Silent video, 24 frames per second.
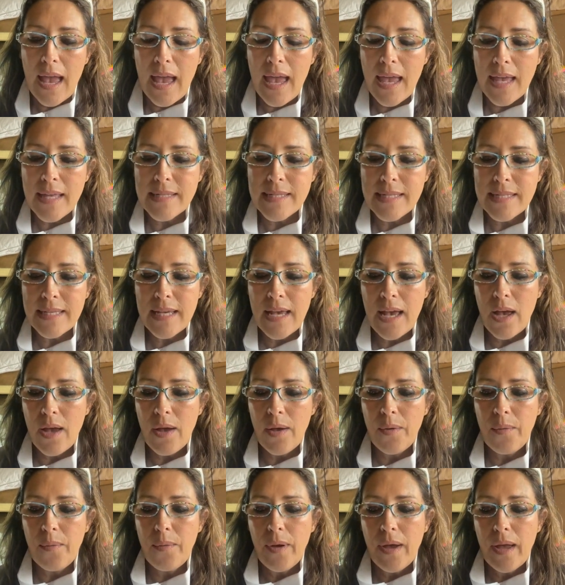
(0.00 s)
And
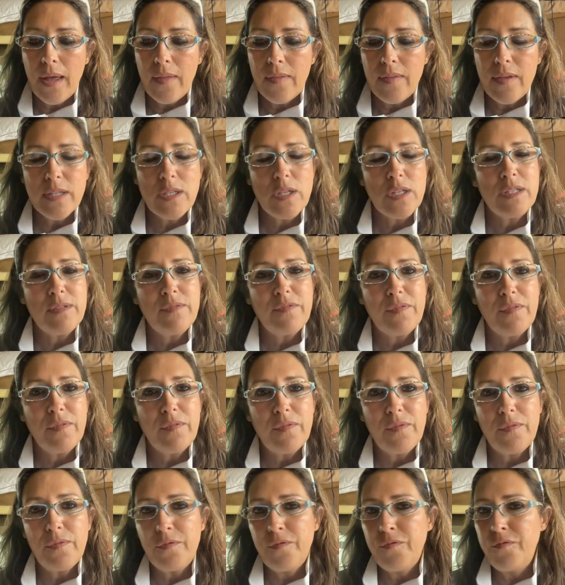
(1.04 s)
so this is
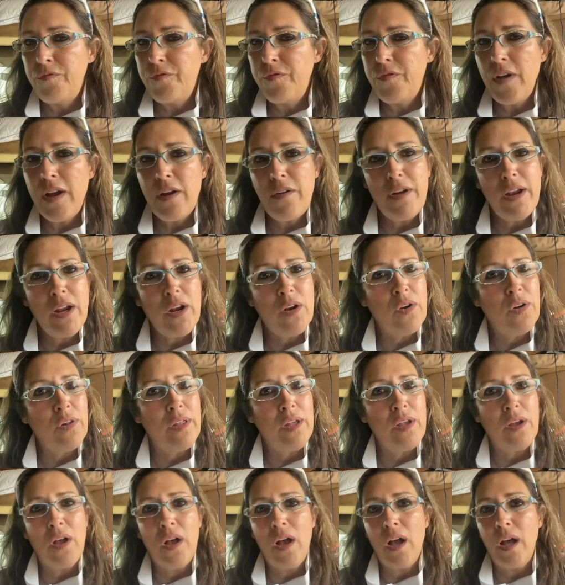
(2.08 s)
very
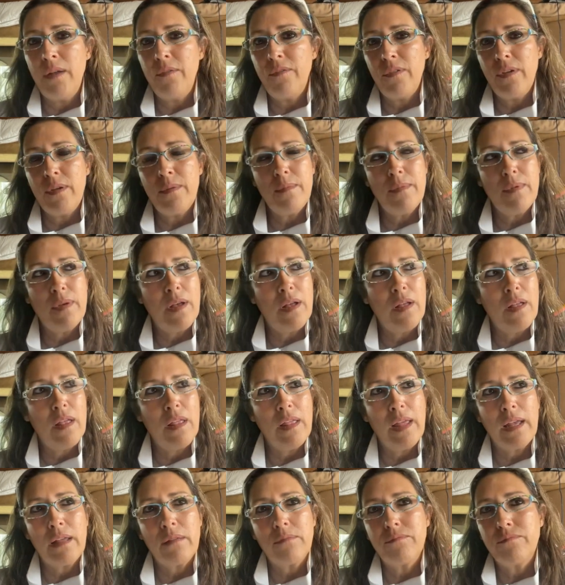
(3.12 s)
early on, and
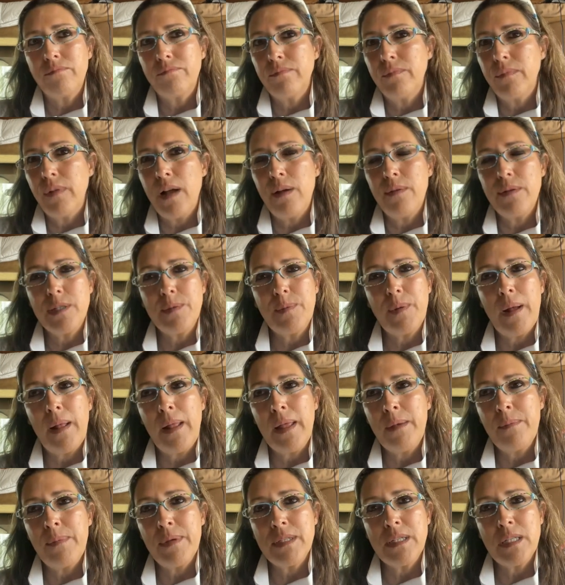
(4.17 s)
like I was
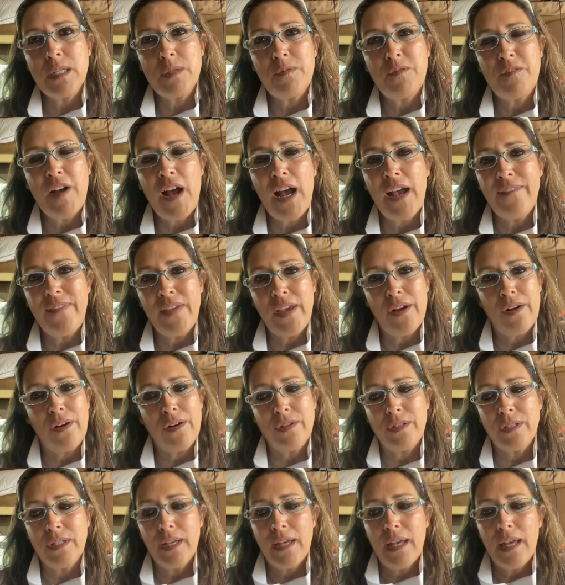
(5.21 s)
probably in business 5
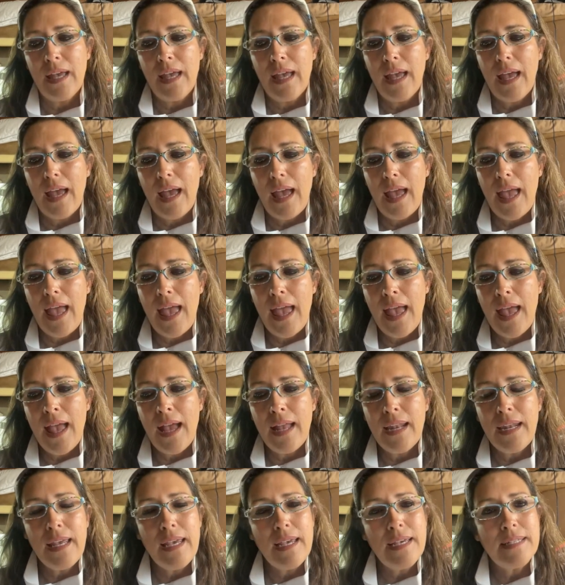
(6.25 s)
years.
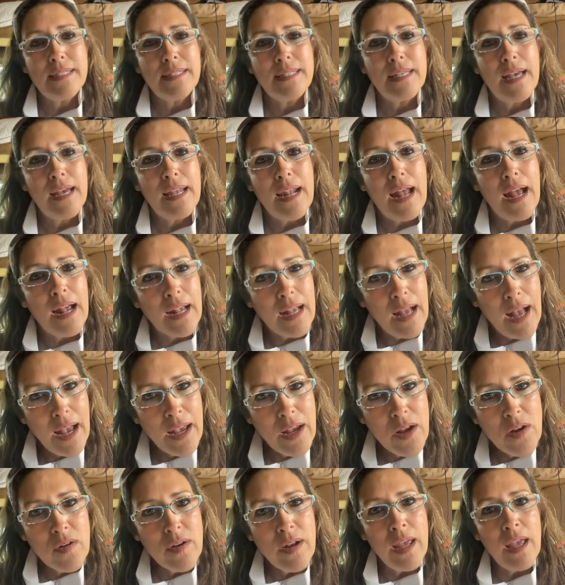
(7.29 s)
And he said, I
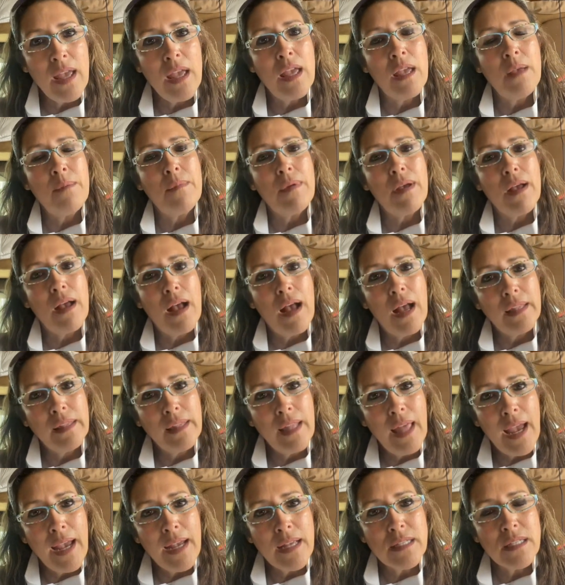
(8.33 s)
got your name. I'd
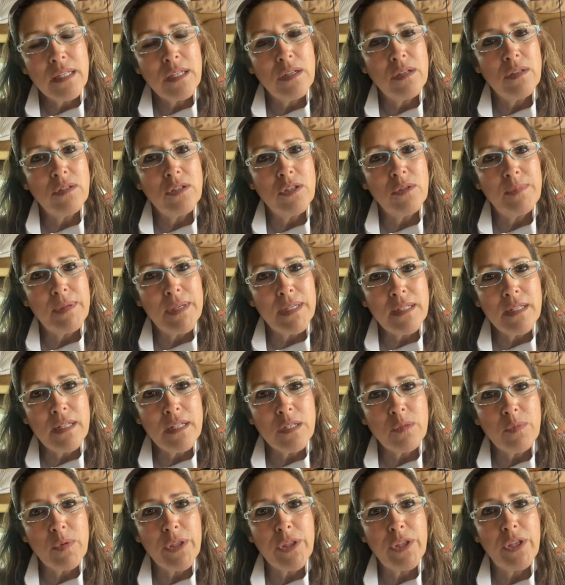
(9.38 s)
like to do
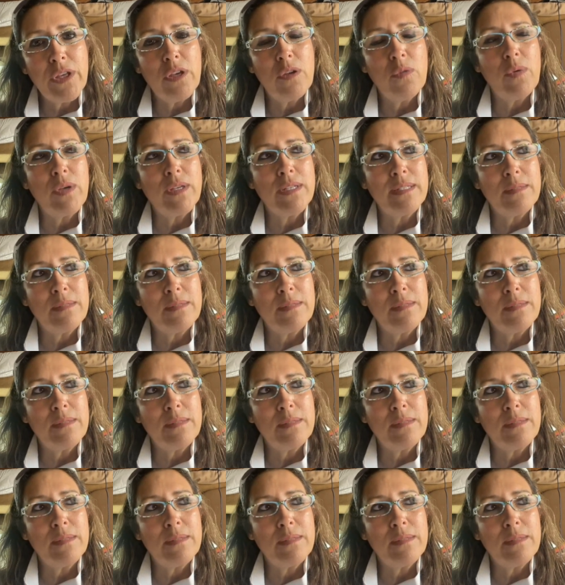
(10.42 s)
business with you.